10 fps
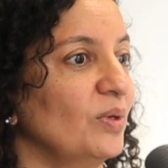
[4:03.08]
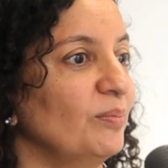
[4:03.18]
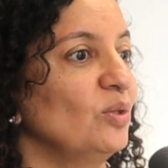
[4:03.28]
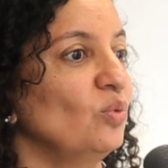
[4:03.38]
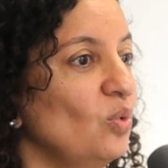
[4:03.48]
the
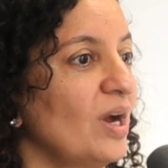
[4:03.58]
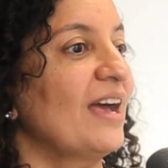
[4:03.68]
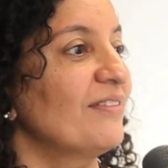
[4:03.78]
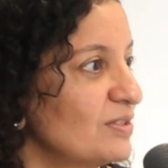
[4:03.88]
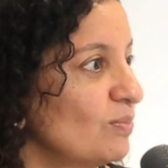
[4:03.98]
women who
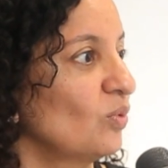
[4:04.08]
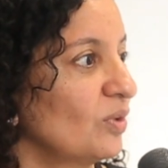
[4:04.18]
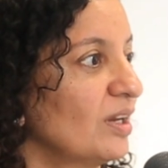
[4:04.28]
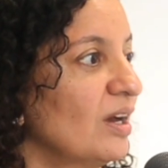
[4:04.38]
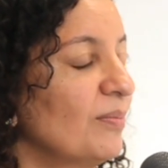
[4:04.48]
have
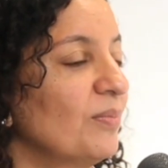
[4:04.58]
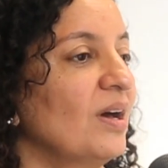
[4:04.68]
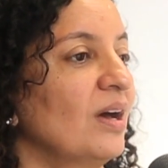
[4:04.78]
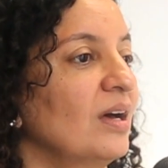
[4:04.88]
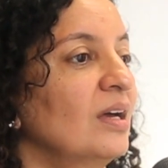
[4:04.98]
spoken up
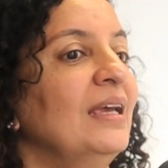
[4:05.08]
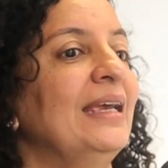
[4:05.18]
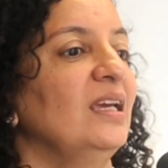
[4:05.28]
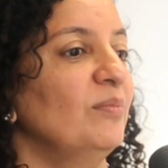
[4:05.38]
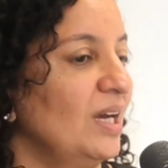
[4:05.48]

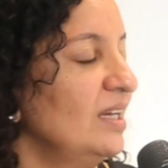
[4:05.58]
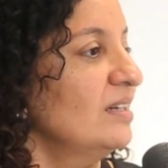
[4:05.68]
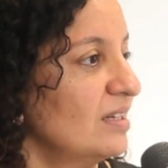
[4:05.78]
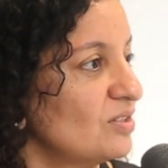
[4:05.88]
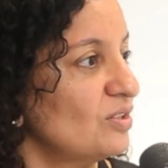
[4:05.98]
in my
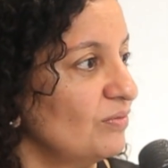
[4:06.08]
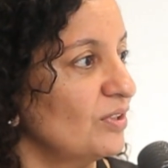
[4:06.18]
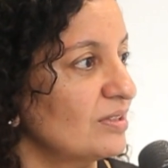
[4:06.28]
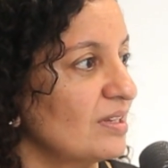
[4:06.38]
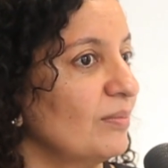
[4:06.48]
industry,
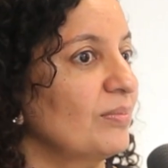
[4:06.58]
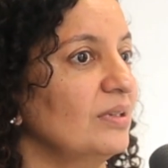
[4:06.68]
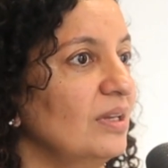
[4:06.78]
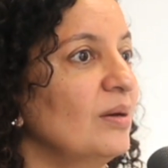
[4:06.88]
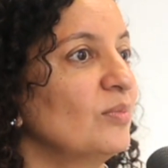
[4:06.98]
for
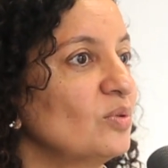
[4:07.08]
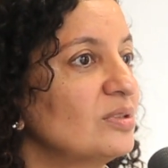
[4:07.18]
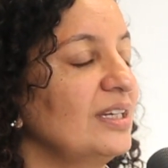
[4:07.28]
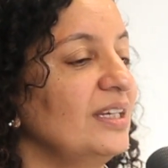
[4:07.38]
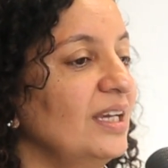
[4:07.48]
example, are
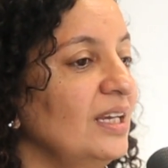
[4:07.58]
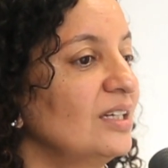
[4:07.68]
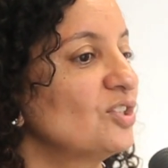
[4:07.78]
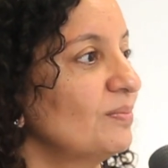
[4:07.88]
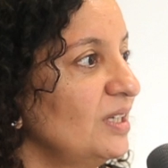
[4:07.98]
mostly
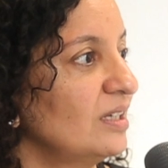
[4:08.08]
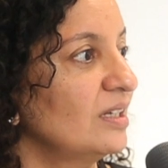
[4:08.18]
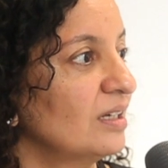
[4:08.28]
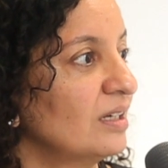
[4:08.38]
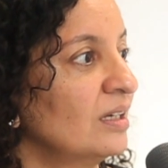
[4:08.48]
English
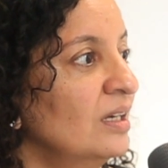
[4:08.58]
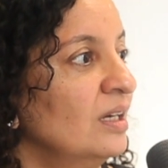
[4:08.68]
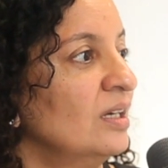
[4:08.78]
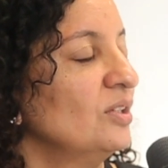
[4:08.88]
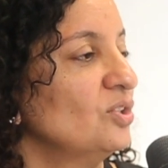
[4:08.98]
media
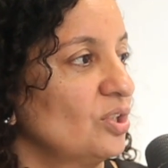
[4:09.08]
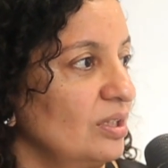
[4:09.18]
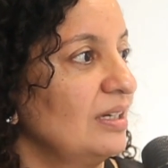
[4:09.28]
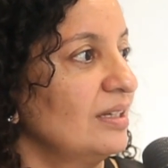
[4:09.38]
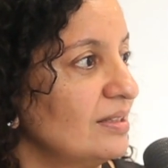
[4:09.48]

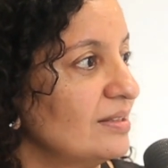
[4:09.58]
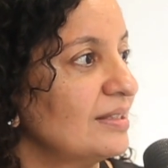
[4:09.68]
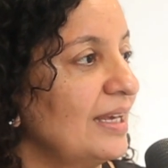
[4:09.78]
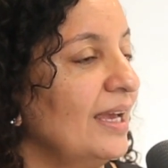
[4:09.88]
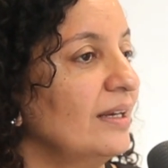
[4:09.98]

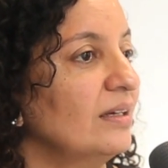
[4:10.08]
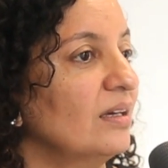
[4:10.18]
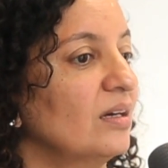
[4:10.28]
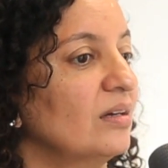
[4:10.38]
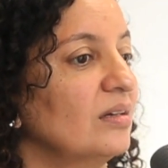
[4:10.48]
journalists,
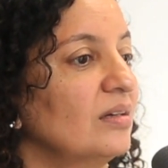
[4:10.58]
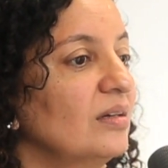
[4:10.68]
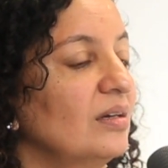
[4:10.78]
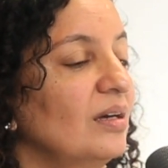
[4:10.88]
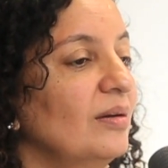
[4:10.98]
and
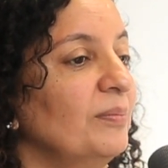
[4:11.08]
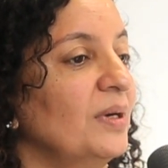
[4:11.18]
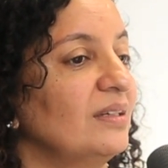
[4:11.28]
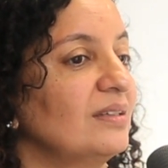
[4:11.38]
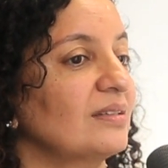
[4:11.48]

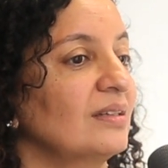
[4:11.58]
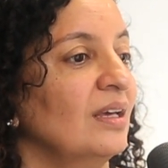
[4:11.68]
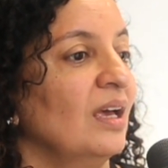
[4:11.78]
but